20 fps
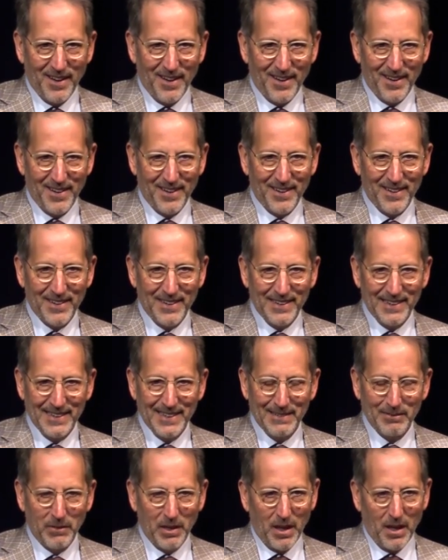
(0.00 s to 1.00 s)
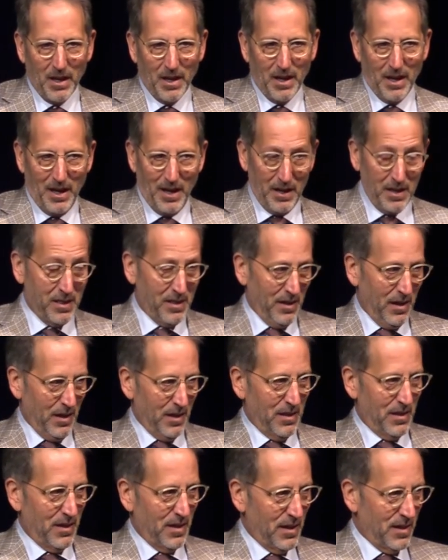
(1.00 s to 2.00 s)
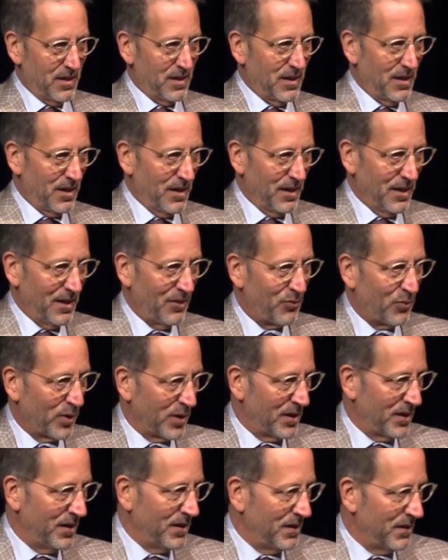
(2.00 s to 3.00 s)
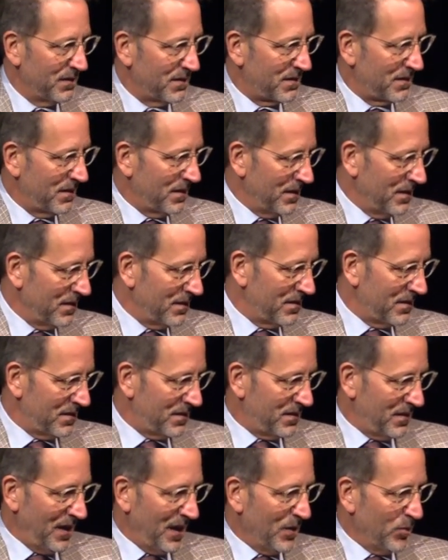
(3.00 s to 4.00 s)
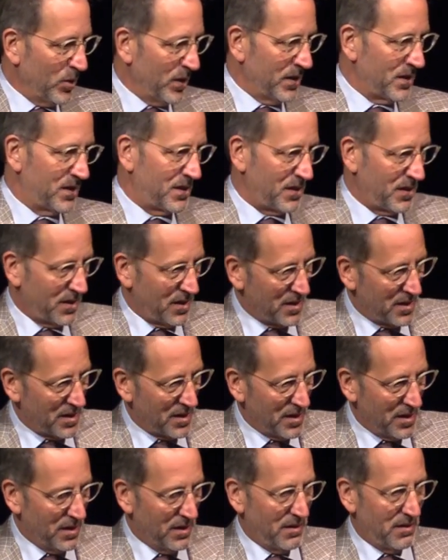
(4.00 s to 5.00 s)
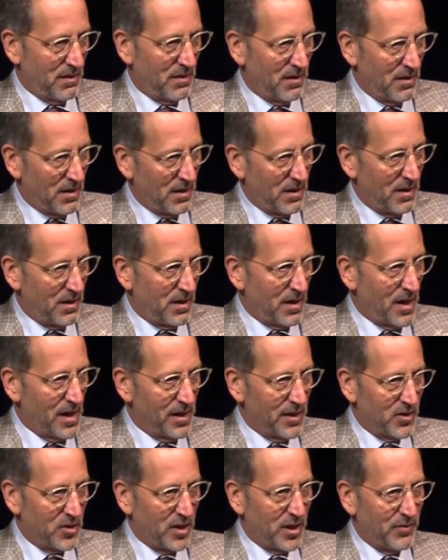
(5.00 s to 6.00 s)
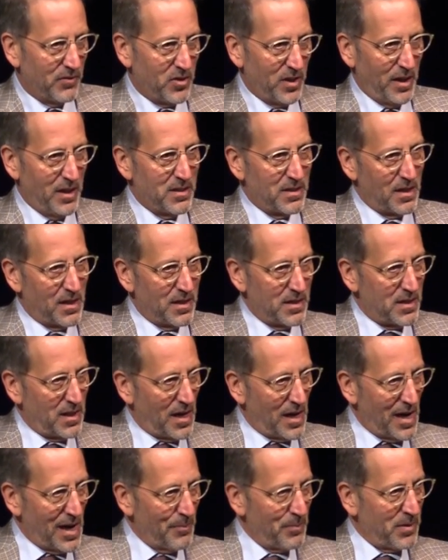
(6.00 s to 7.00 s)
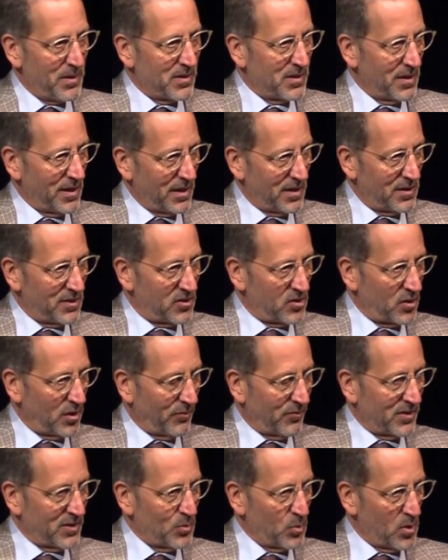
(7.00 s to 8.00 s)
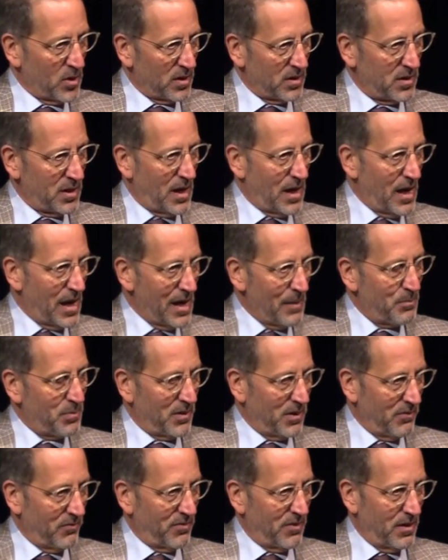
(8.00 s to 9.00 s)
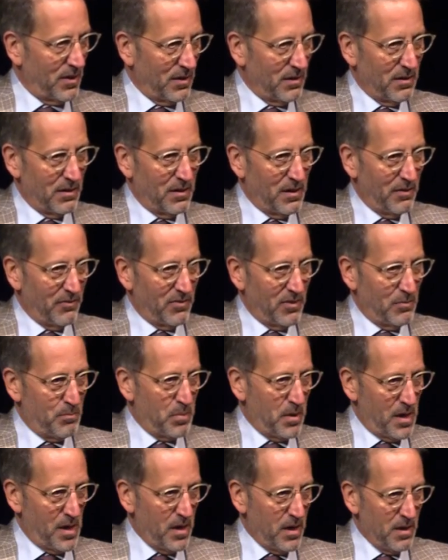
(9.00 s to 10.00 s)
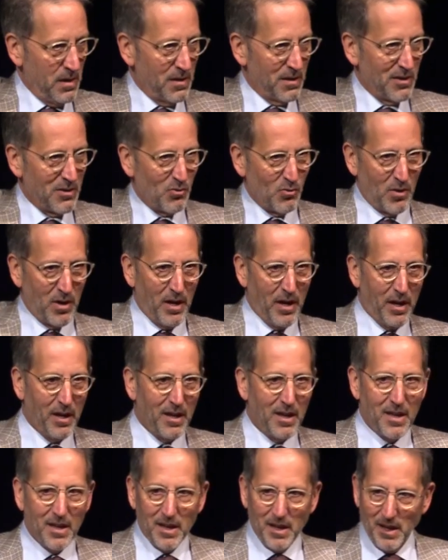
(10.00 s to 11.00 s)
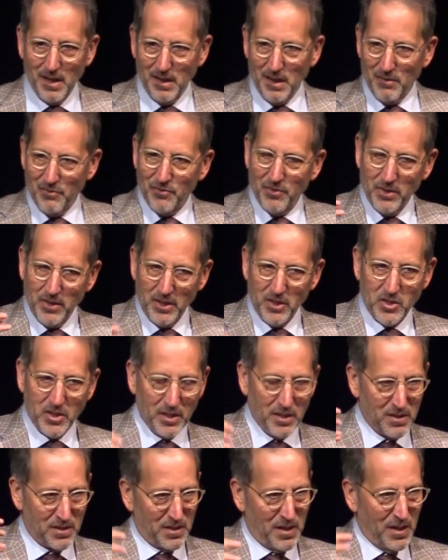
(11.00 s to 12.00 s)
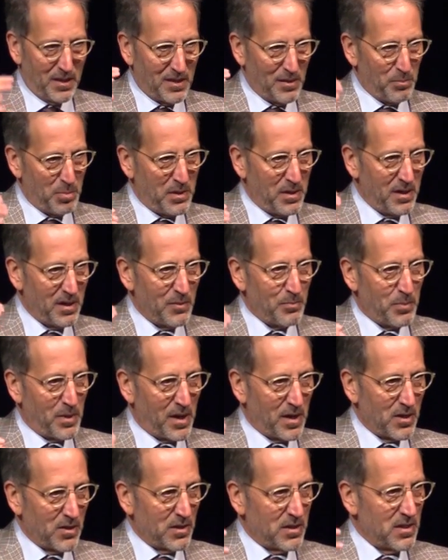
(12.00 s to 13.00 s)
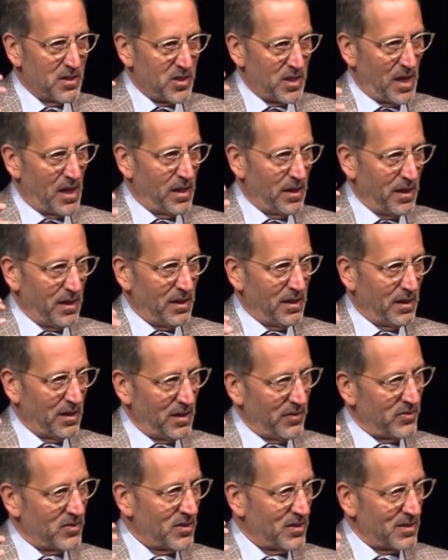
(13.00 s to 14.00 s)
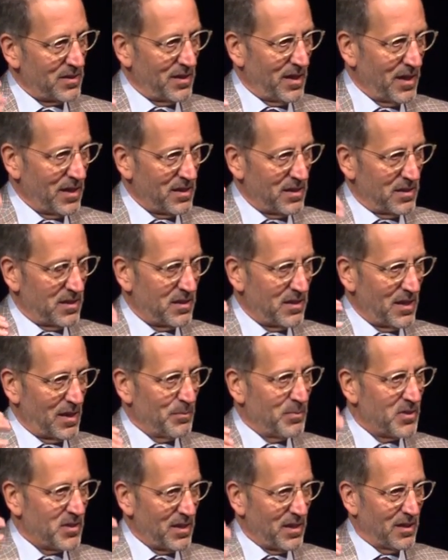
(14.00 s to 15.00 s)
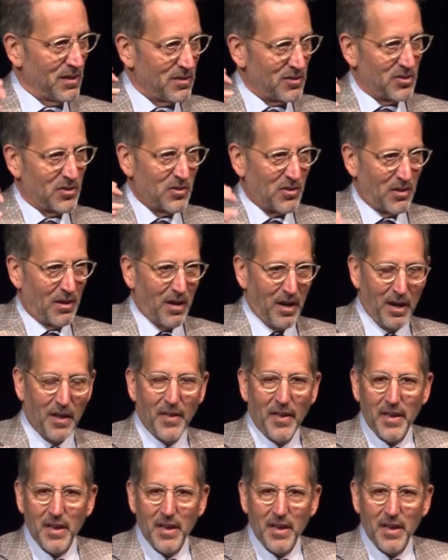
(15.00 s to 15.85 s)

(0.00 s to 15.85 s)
Uh, I think that uh, if we're going to use the, the sandwich analogy, if Jay's on top, he's like the surface water top of the, of the bun, right? And then Felicia is like the peanut butter and jelly that gives us like the substance, right?